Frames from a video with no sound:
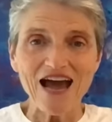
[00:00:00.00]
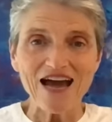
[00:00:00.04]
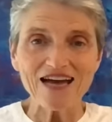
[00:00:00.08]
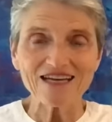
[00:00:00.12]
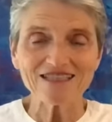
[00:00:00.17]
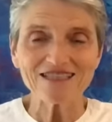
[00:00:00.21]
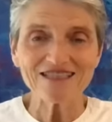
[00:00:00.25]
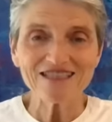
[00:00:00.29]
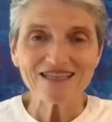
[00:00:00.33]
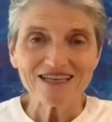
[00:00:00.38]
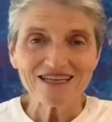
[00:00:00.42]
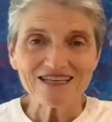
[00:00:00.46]

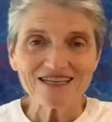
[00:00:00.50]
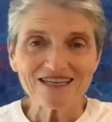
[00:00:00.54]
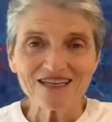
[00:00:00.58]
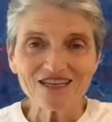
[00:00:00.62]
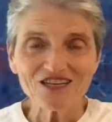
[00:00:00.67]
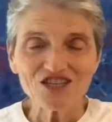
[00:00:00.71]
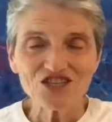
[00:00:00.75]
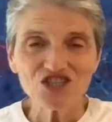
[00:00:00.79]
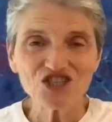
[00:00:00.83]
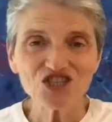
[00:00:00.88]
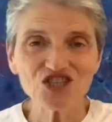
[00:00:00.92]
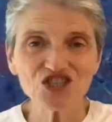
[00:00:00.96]
And
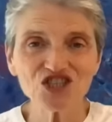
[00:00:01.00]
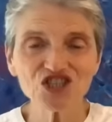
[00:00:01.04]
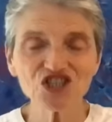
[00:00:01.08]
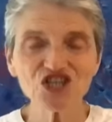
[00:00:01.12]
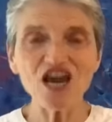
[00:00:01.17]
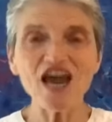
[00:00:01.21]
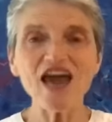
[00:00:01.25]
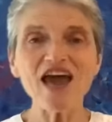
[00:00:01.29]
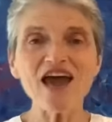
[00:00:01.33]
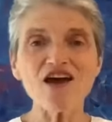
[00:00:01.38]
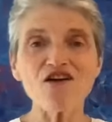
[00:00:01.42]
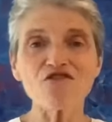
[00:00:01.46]

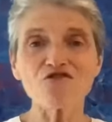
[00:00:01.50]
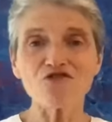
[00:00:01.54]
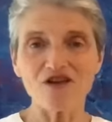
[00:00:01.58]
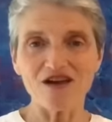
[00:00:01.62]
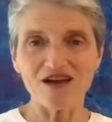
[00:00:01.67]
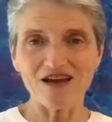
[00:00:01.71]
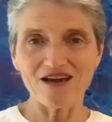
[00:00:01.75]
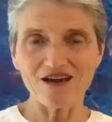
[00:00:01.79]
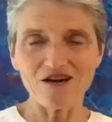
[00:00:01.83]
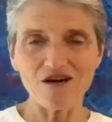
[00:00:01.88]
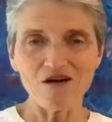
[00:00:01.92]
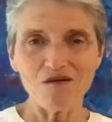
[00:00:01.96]

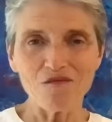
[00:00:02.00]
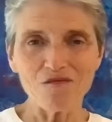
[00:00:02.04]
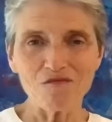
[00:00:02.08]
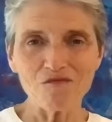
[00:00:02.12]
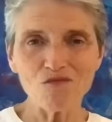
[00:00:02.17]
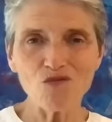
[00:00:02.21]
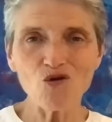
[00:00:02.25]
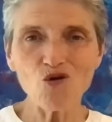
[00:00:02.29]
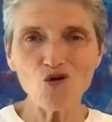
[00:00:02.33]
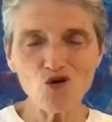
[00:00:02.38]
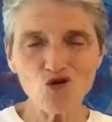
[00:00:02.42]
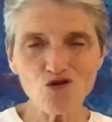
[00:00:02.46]
sharing
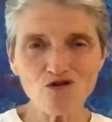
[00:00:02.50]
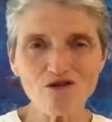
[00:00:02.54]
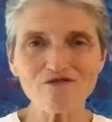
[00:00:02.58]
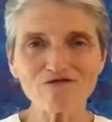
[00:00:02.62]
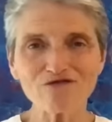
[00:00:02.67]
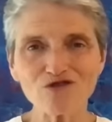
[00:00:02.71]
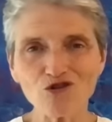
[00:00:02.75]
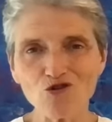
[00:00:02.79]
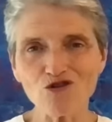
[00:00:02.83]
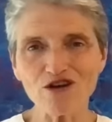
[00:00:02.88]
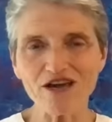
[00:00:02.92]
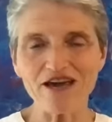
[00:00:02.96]
more
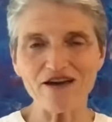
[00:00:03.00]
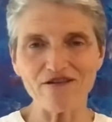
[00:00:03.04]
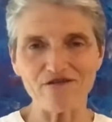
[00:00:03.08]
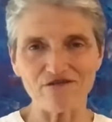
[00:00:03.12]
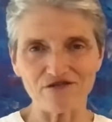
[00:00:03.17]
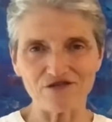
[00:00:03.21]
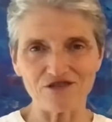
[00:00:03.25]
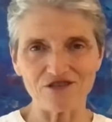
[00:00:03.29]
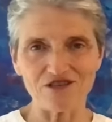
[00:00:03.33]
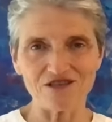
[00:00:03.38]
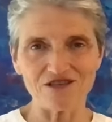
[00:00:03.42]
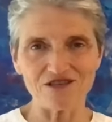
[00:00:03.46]
of your
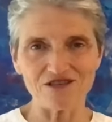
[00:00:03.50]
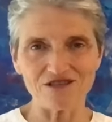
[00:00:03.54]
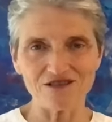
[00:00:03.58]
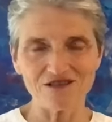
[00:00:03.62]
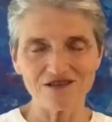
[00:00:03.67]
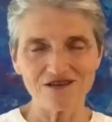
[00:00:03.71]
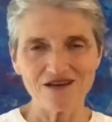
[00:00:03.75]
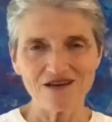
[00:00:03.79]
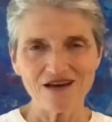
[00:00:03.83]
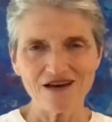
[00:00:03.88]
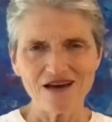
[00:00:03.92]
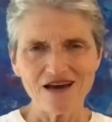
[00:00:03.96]
gifts
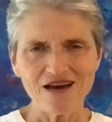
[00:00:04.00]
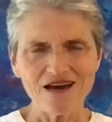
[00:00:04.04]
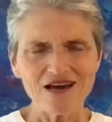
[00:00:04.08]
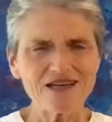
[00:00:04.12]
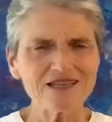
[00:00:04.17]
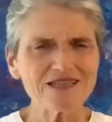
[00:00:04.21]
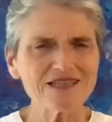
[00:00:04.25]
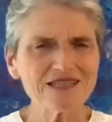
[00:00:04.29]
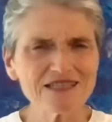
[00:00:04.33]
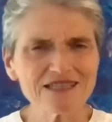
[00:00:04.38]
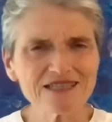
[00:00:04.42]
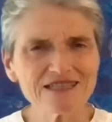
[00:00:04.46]

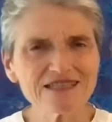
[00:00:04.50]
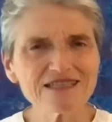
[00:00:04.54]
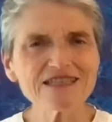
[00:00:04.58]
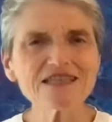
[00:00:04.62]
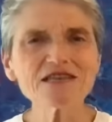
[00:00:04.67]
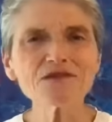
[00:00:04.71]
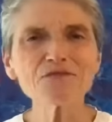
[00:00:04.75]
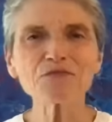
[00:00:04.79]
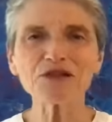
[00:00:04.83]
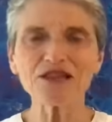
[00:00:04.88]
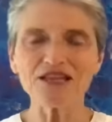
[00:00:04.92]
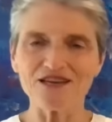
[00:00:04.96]
as
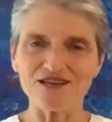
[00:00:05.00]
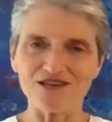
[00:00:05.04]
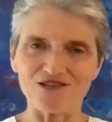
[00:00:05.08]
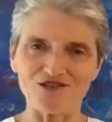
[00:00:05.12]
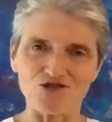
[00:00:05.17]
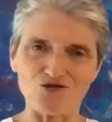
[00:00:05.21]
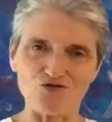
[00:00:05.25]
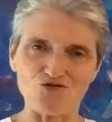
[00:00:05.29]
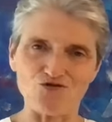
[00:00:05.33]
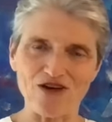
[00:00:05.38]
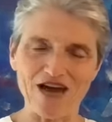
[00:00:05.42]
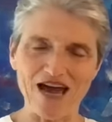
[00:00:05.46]
deeply
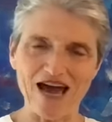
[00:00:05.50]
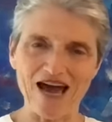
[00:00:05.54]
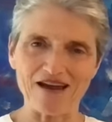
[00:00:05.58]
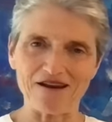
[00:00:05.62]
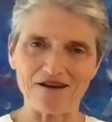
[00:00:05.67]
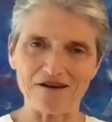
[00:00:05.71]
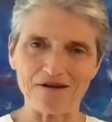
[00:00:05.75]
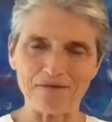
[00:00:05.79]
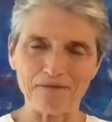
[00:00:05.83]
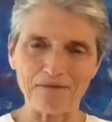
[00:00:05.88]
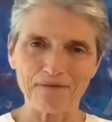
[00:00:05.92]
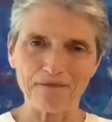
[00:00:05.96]
as you can,
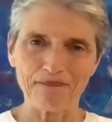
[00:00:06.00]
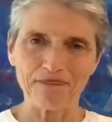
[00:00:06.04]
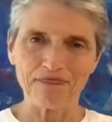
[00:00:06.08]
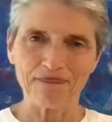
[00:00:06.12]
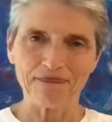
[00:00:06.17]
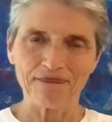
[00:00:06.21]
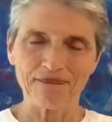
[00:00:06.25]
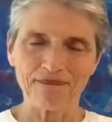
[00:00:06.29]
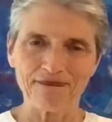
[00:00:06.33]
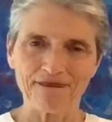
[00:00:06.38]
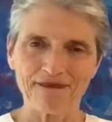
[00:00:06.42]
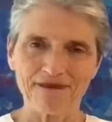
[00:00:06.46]

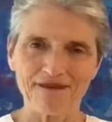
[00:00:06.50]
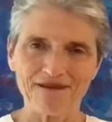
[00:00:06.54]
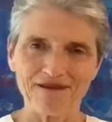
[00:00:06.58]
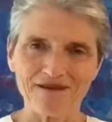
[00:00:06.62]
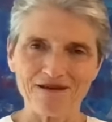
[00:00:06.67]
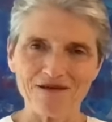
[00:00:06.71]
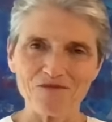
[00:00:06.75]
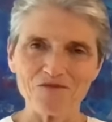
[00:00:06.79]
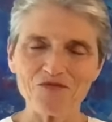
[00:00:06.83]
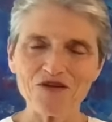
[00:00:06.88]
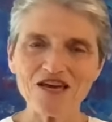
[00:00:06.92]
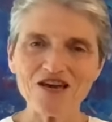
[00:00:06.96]

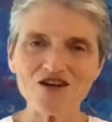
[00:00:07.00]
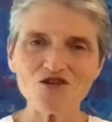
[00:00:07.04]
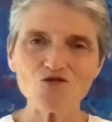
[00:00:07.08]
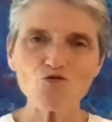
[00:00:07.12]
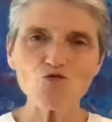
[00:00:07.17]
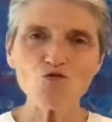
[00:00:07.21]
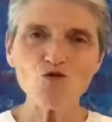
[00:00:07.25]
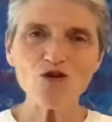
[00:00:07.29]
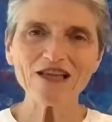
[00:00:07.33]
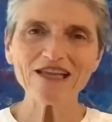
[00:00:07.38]
being